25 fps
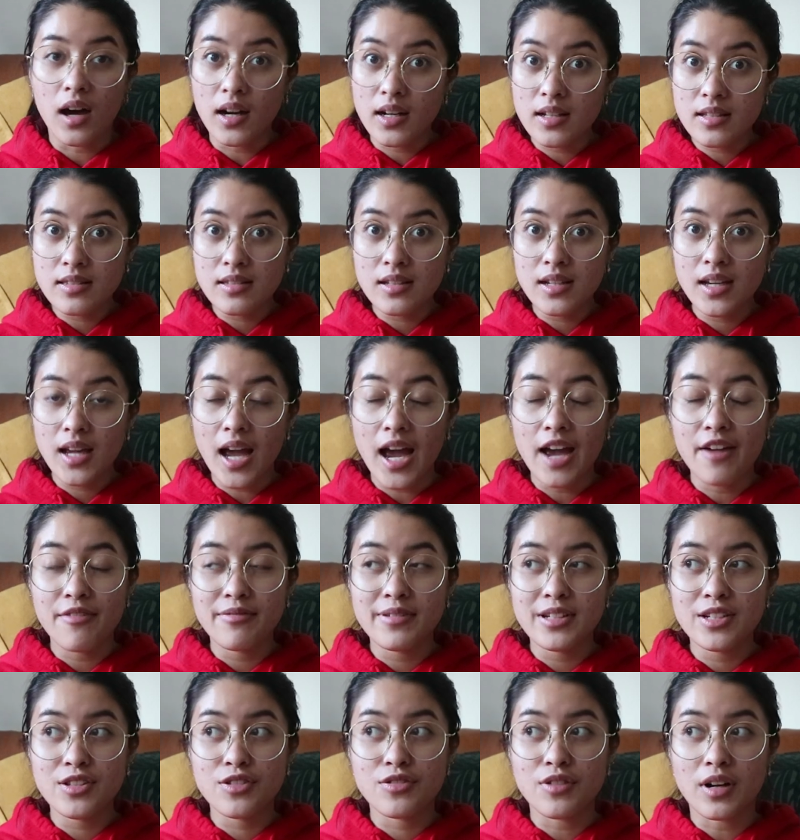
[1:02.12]
honestly, I've
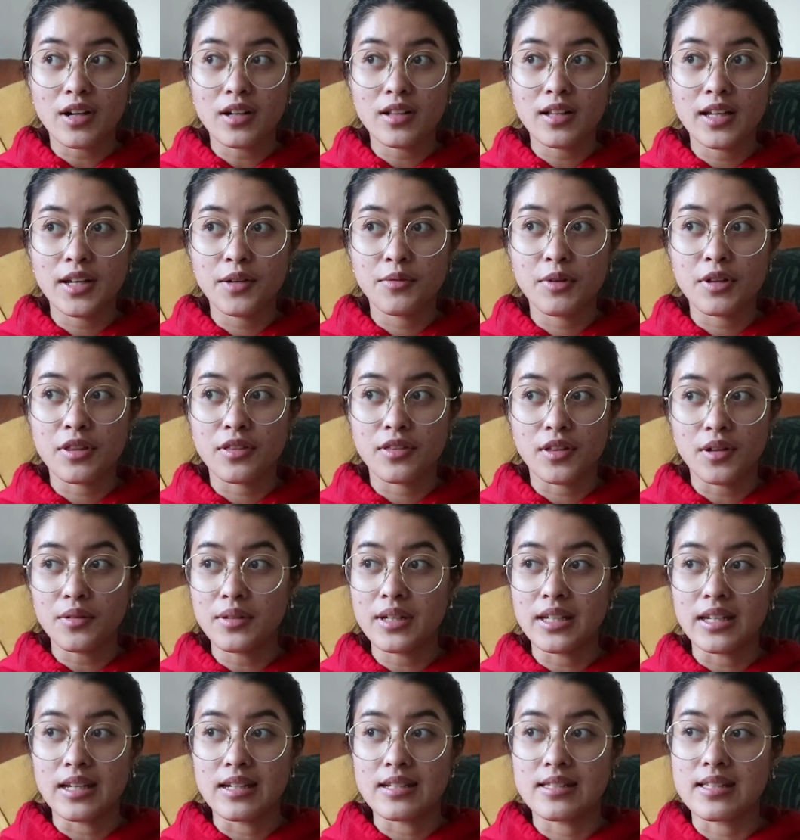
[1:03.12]
been struggling with
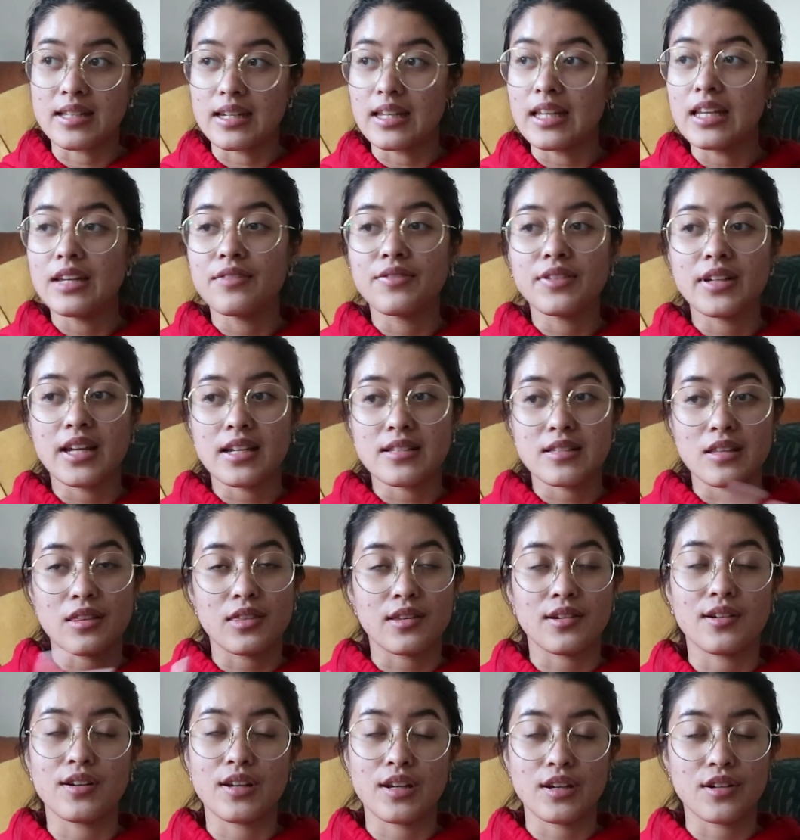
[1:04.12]
loneliness, and even as a
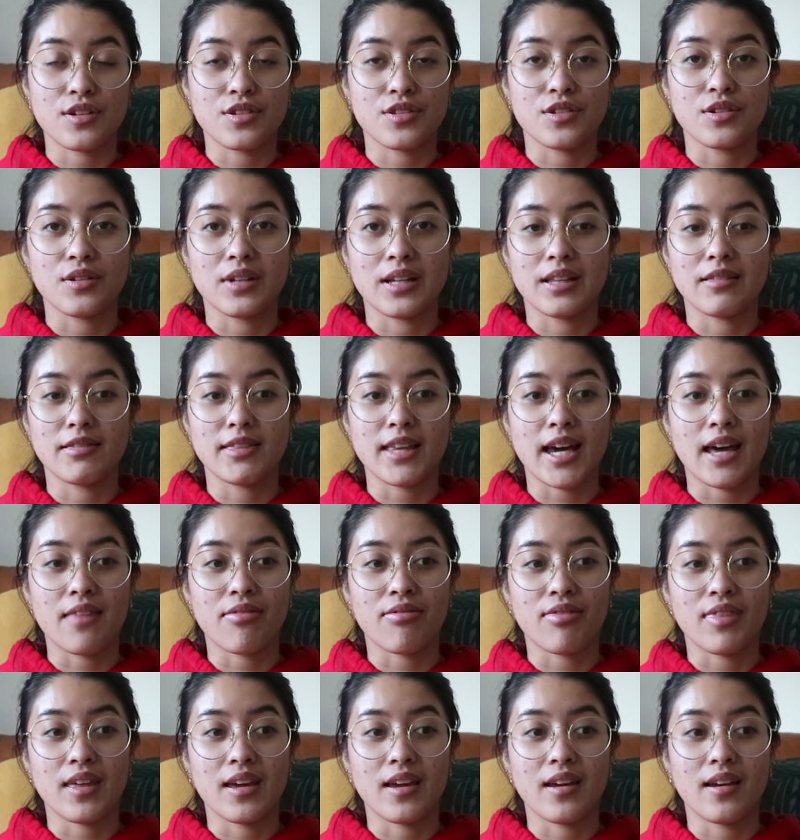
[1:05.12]
third year student,
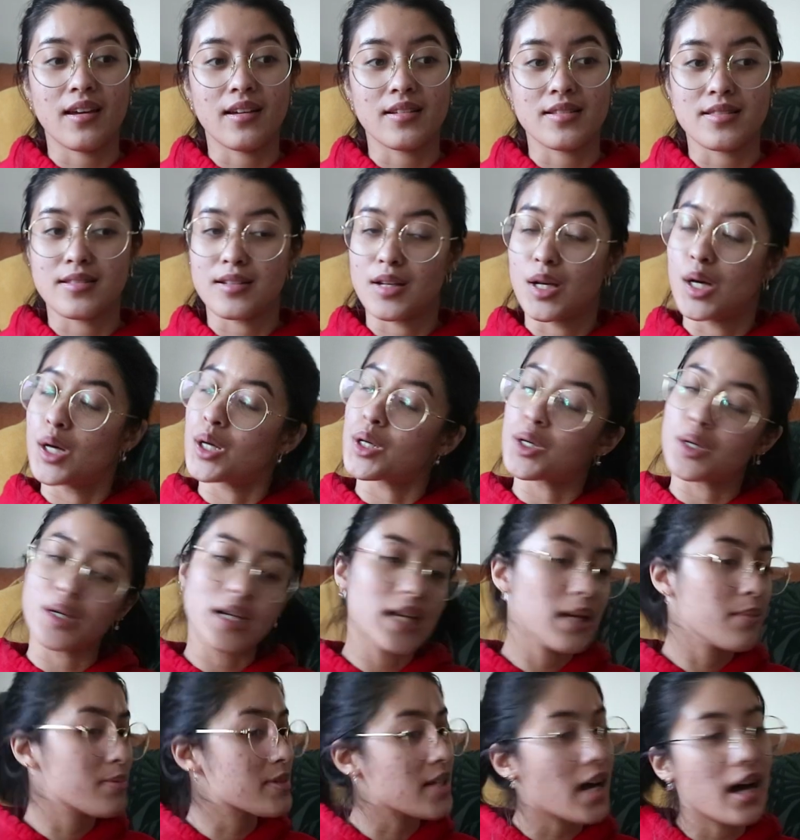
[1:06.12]
that thing still
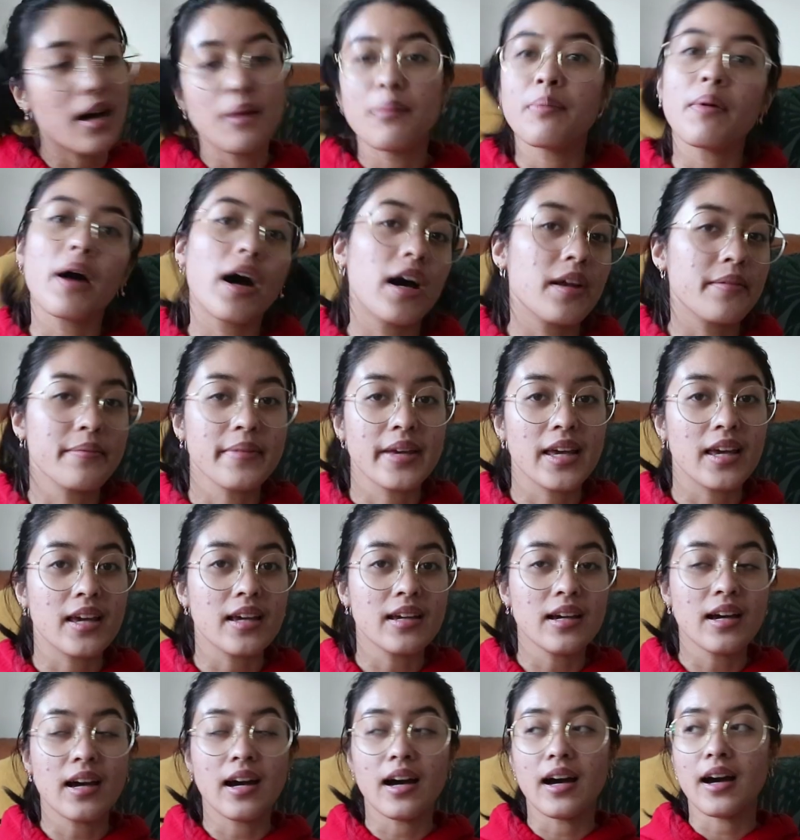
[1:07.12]
creeps up on
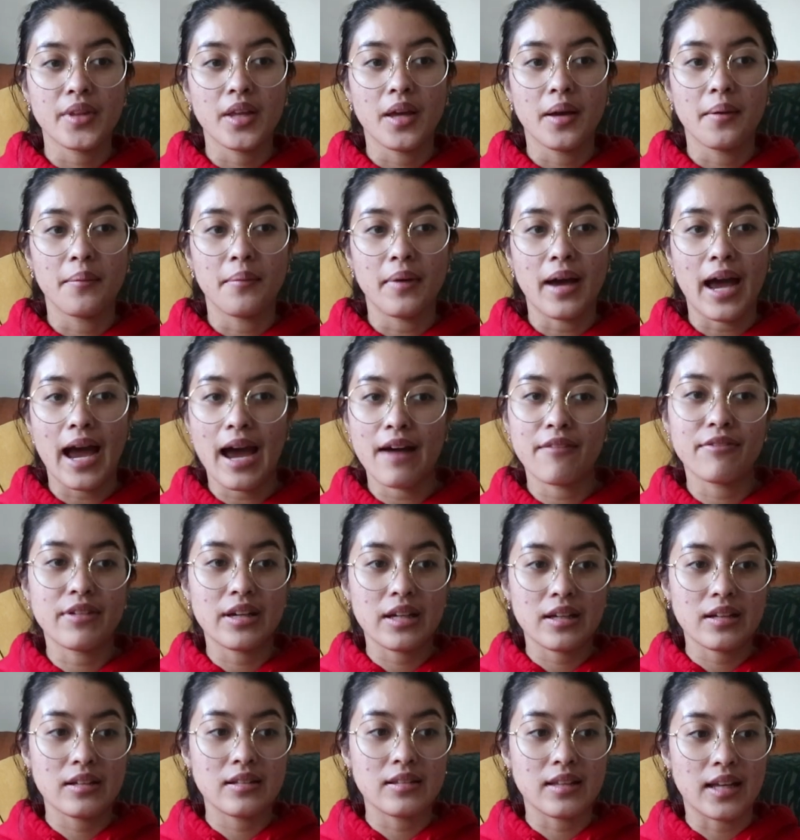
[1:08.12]
me.
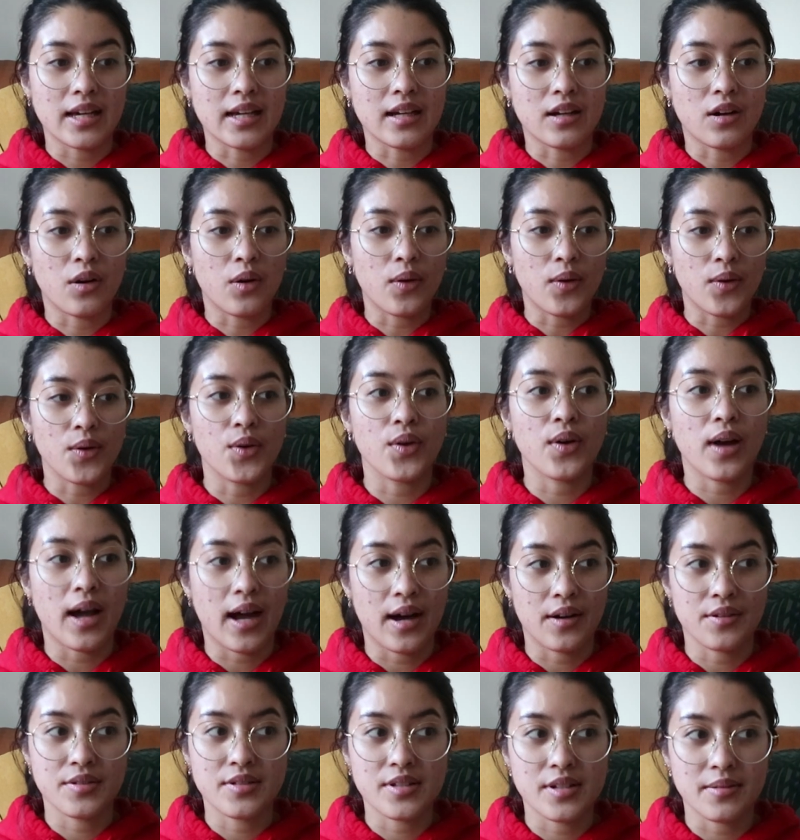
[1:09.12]
Having like a whole
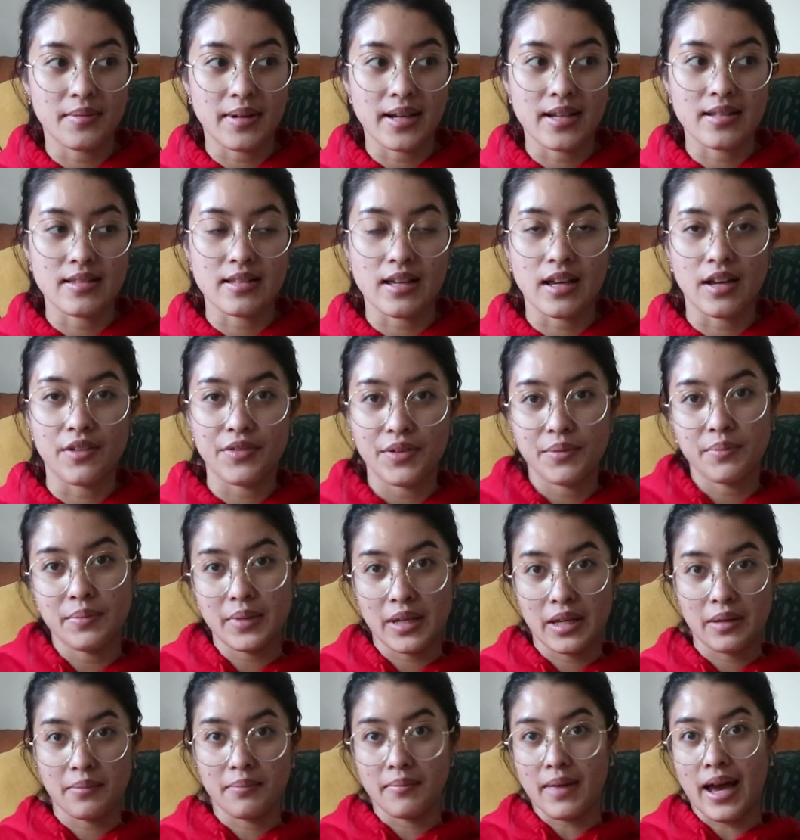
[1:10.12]
house to myself and
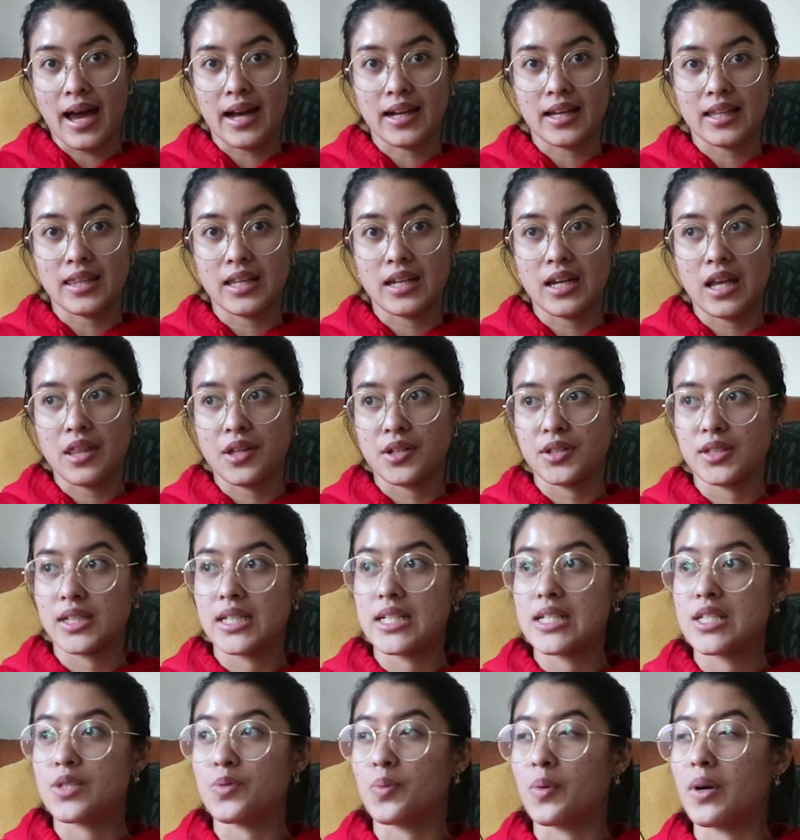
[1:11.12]
being back in the
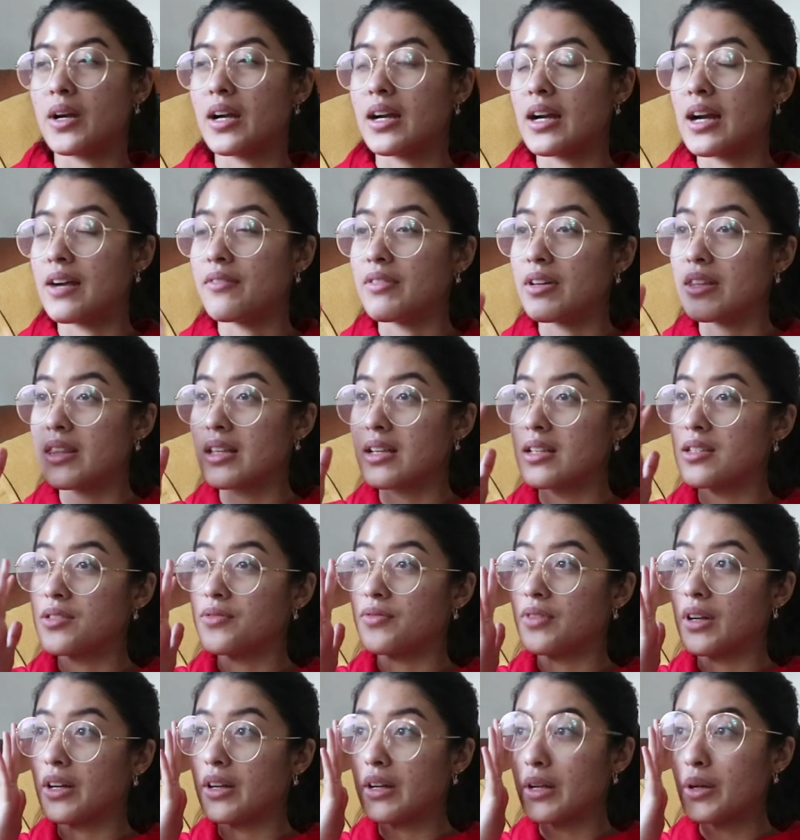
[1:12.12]
Netherlands where everything is
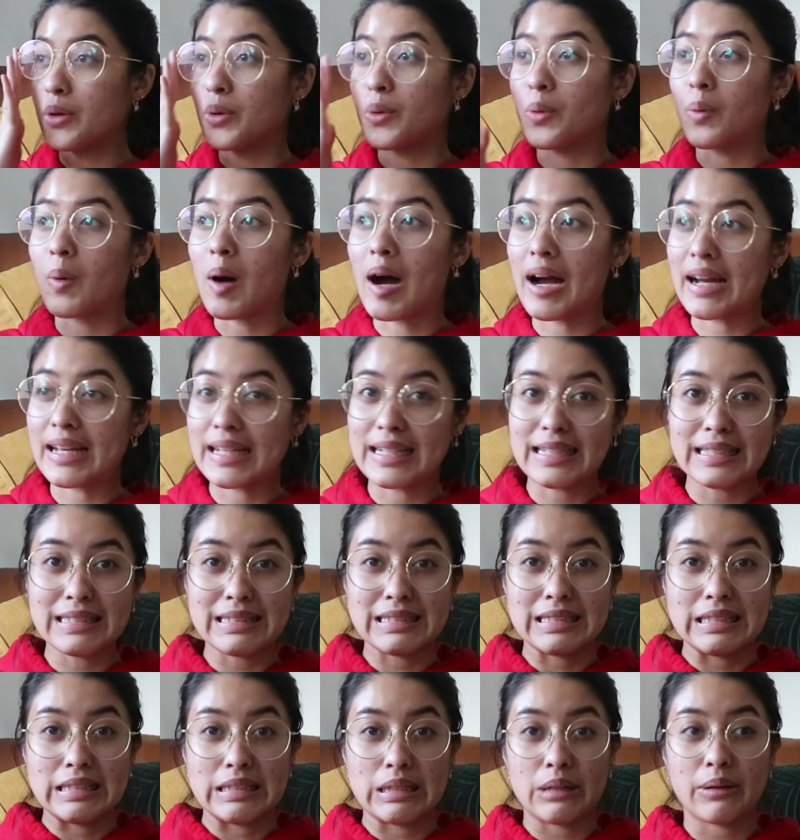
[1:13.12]
very
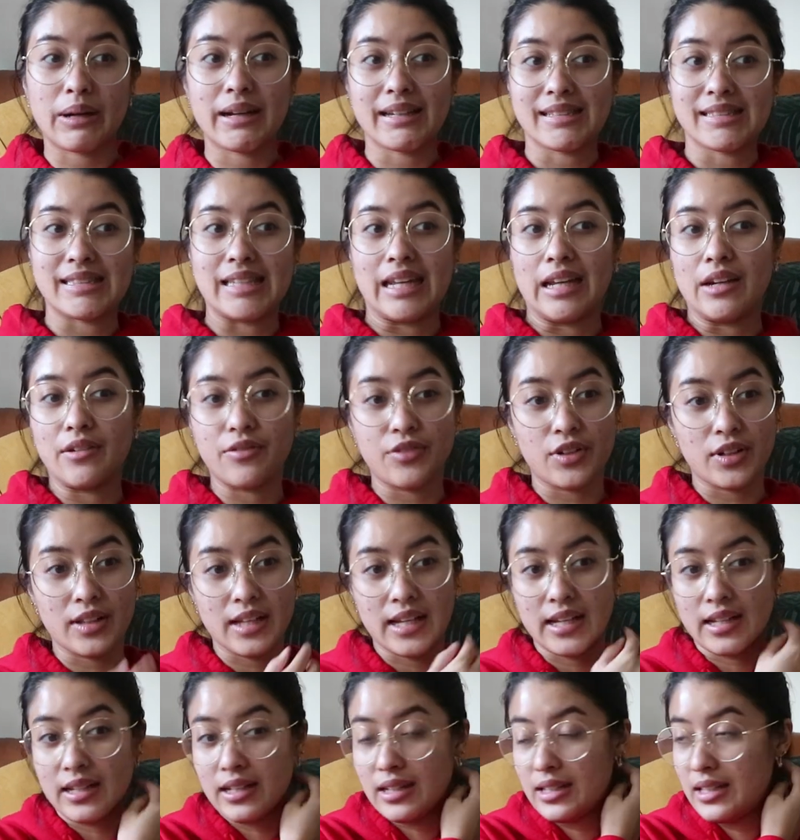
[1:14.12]
quiet. You know, I stayed for
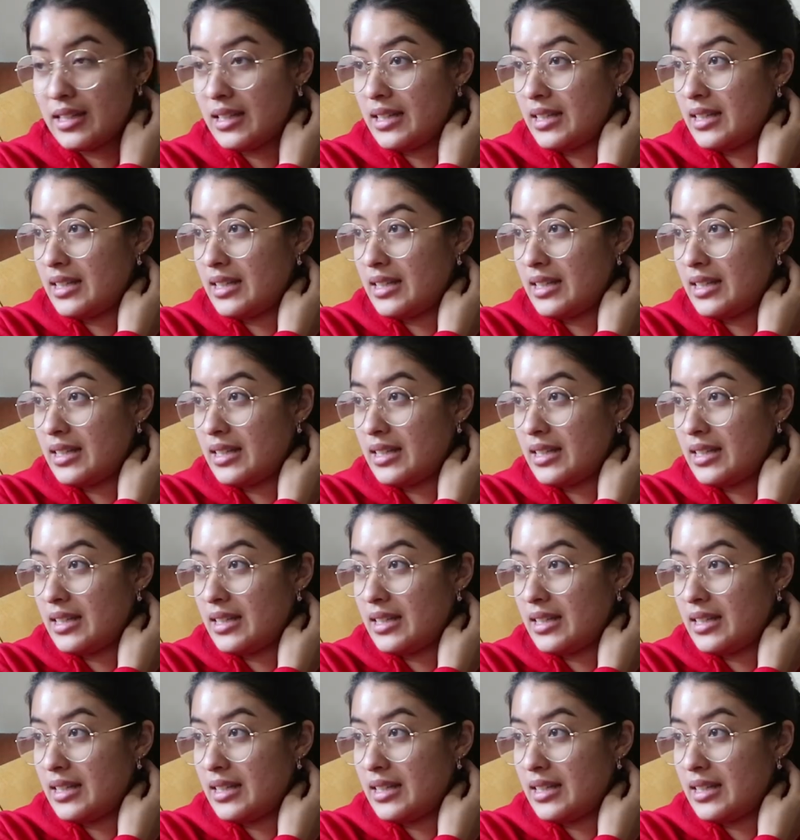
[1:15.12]
like